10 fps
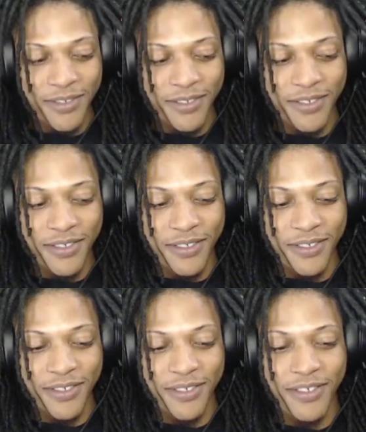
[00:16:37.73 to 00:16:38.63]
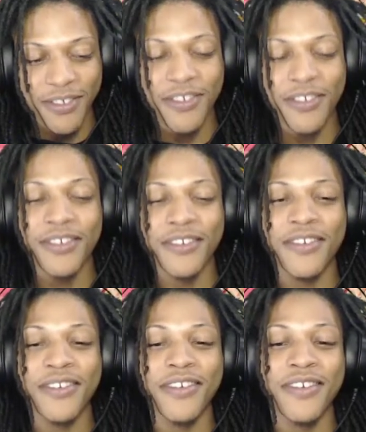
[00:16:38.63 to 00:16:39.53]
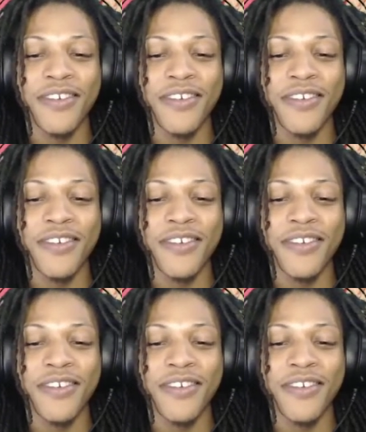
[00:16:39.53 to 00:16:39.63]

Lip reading: Nobody speaks.